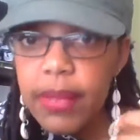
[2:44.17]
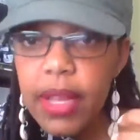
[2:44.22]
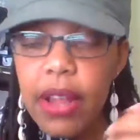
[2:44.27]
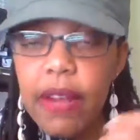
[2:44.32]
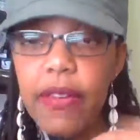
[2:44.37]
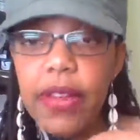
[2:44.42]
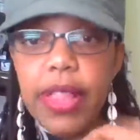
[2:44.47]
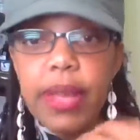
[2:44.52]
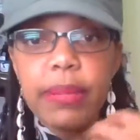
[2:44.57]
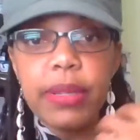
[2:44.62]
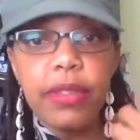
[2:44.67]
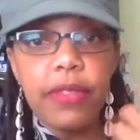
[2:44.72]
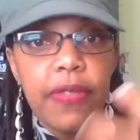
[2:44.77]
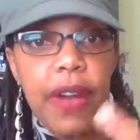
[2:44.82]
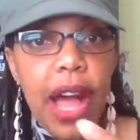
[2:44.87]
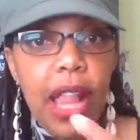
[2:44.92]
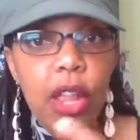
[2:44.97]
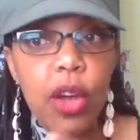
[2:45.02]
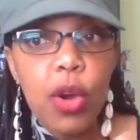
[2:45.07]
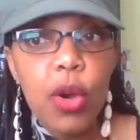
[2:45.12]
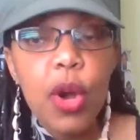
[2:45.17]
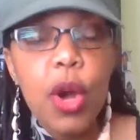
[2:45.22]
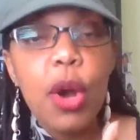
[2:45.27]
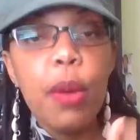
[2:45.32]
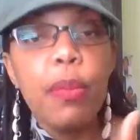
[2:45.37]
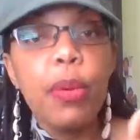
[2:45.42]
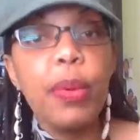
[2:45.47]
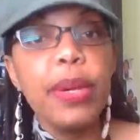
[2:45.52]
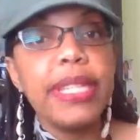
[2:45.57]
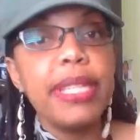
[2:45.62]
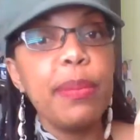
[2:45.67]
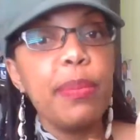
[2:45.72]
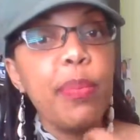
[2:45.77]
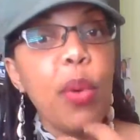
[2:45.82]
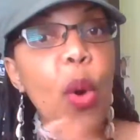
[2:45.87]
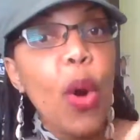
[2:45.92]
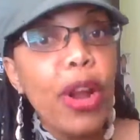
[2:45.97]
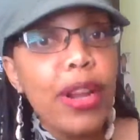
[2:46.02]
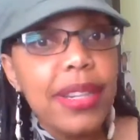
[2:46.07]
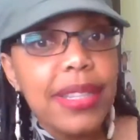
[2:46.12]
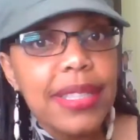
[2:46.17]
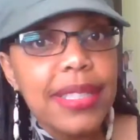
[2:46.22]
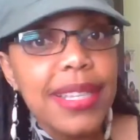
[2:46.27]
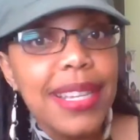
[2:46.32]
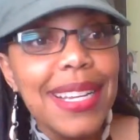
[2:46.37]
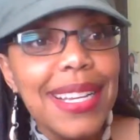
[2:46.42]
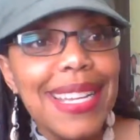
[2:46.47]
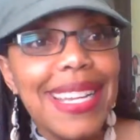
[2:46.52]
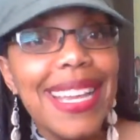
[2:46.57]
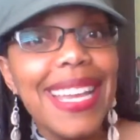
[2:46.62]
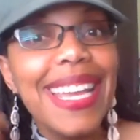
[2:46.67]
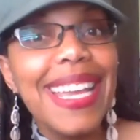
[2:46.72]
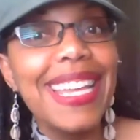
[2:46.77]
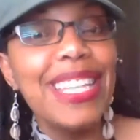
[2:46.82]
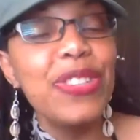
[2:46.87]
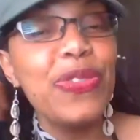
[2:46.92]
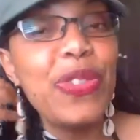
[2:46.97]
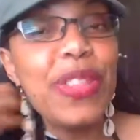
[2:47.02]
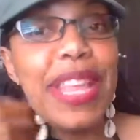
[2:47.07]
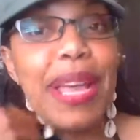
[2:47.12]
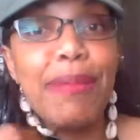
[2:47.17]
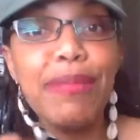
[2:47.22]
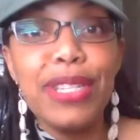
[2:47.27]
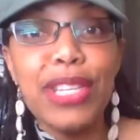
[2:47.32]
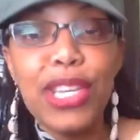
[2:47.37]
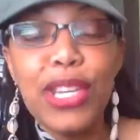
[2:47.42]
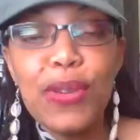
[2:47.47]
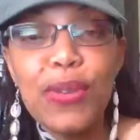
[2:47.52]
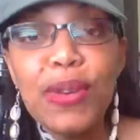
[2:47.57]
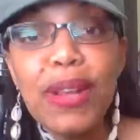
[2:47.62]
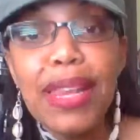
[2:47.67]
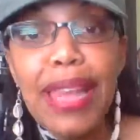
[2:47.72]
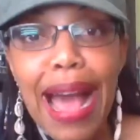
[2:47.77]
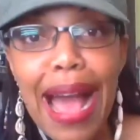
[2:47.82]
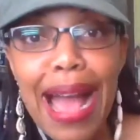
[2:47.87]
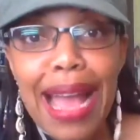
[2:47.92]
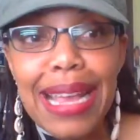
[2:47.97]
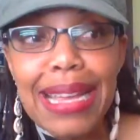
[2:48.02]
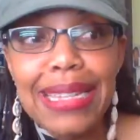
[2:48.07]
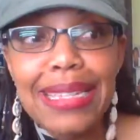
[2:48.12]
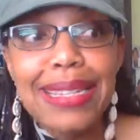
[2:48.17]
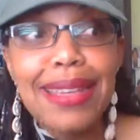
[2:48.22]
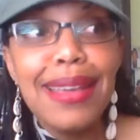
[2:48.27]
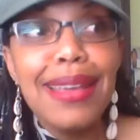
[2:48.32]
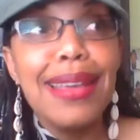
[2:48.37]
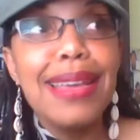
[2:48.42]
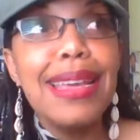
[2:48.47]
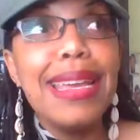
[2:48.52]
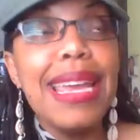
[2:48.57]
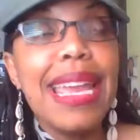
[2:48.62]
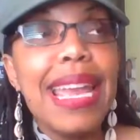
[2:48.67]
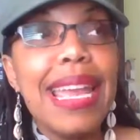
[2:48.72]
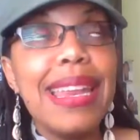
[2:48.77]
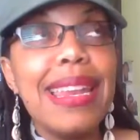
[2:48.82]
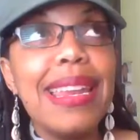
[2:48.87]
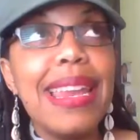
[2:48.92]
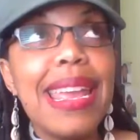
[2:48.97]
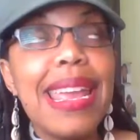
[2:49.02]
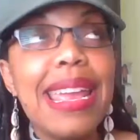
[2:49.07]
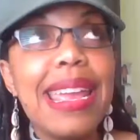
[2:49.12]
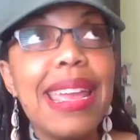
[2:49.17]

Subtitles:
for them to follow. But what's important is for them to utilize in